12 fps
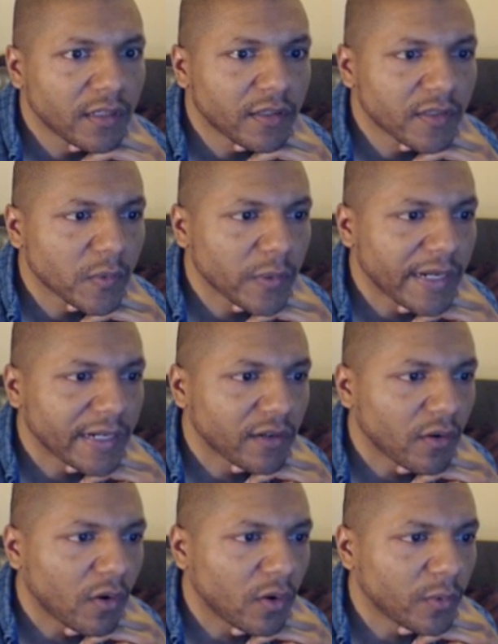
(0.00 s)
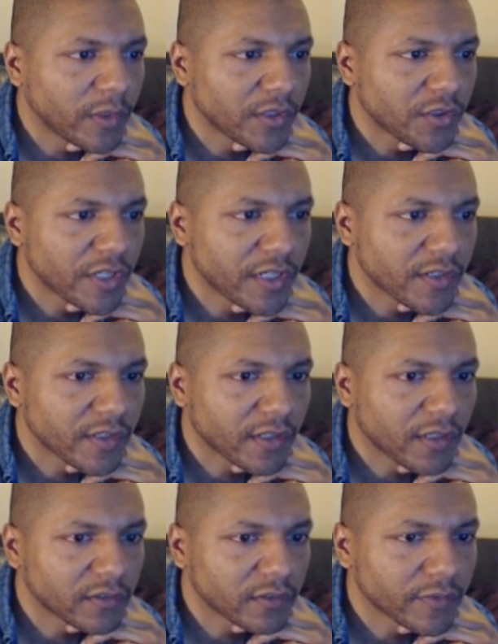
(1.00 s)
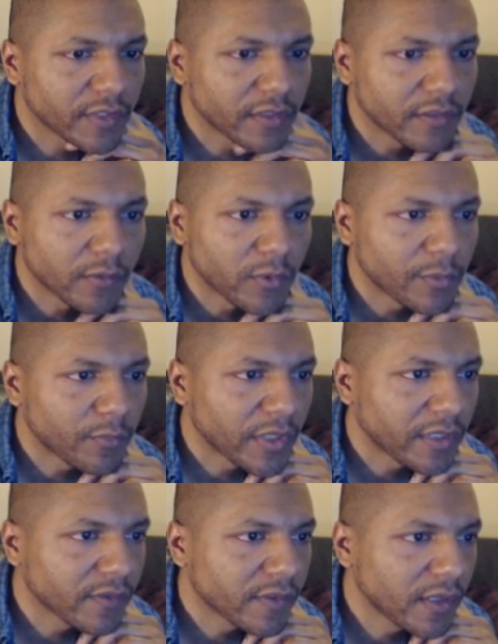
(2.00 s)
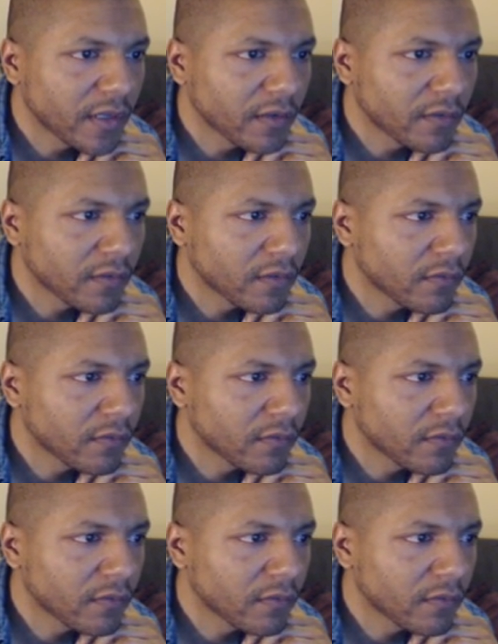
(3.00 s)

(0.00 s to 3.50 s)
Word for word: This way I can always change the color of it. I want brown sand.